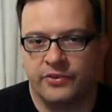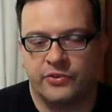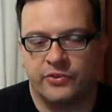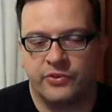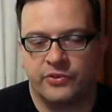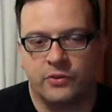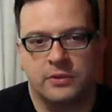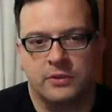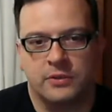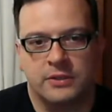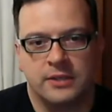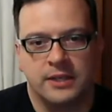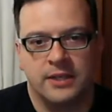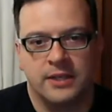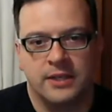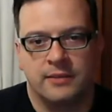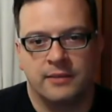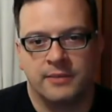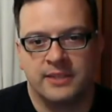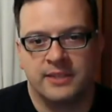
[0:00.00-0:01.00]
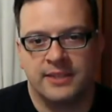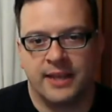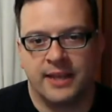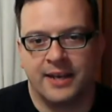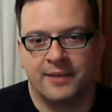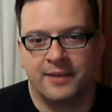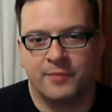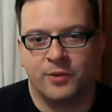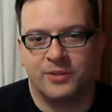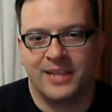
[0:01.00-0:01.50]
So I'm excited
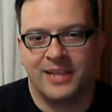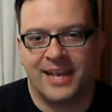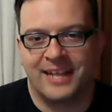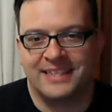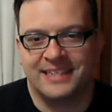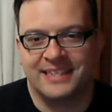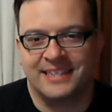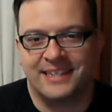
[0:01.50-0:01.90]
about that.